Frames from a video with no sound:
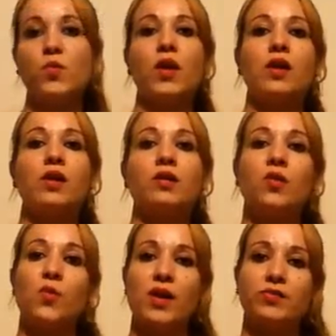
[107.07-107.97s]
were
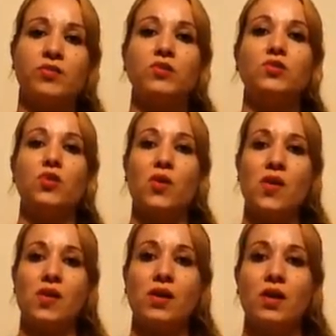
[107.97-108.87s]
correcting each
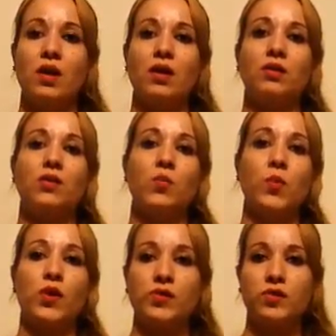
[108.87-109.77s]
other in the
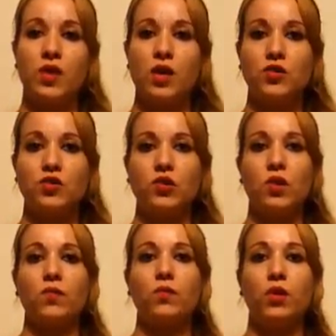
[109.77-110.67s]
pronunciation
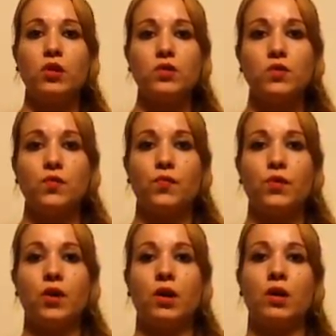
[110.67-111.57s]
of words,
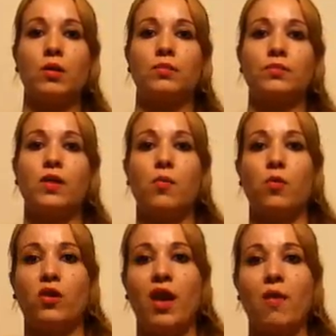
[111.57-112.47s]
from the
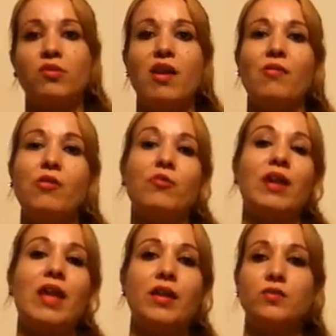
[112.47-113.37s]
vocabulary
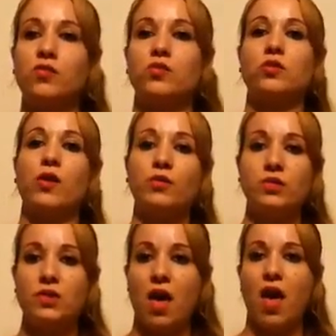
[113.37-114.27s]
related to
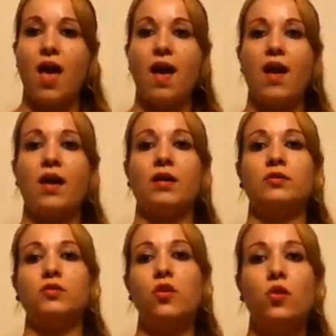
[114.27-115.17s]
clothes,
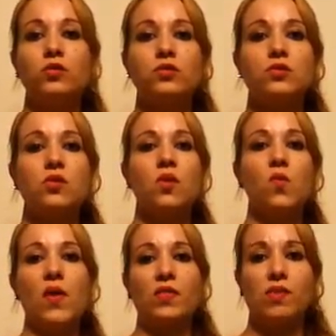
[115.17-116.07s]
and also
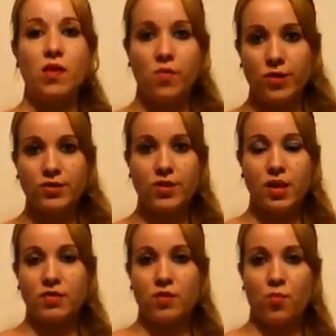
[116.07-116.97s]
when they were
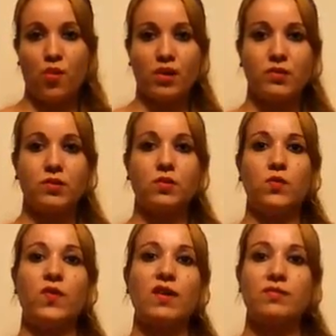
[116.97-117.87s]
saying the prices of
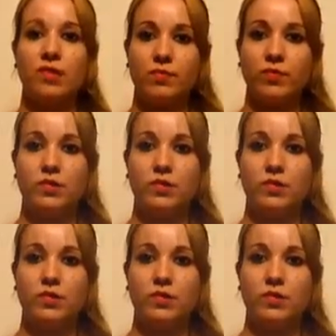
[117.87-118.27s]
items.